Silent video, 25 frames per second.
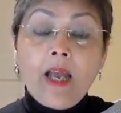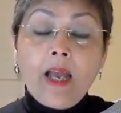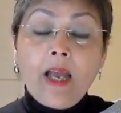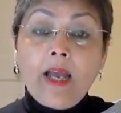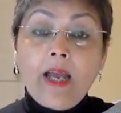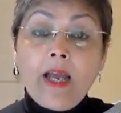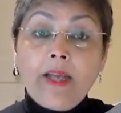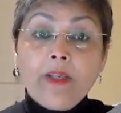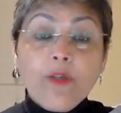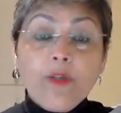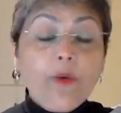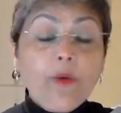
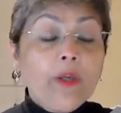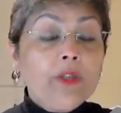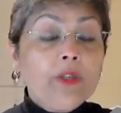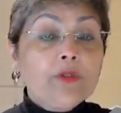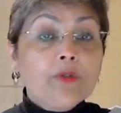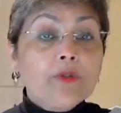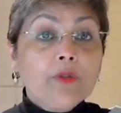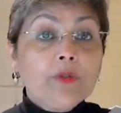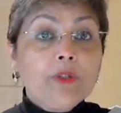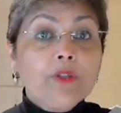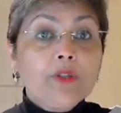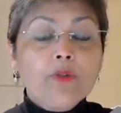And going
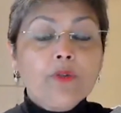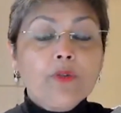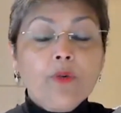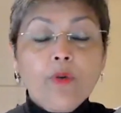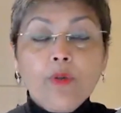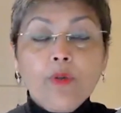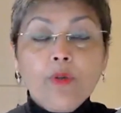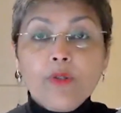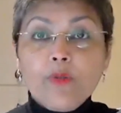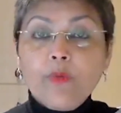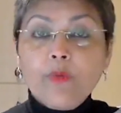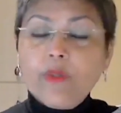through this
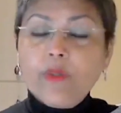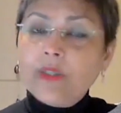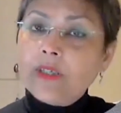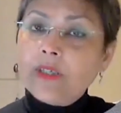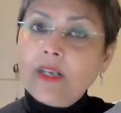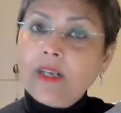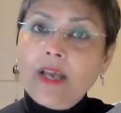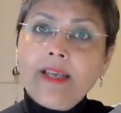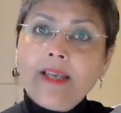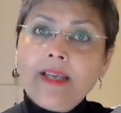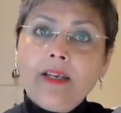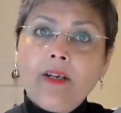course was
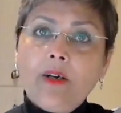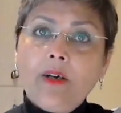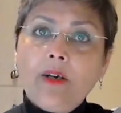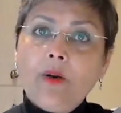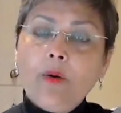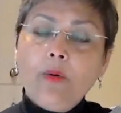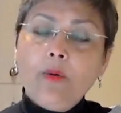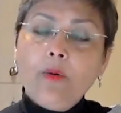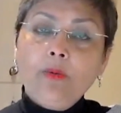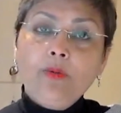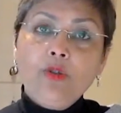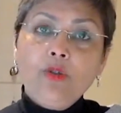like a whole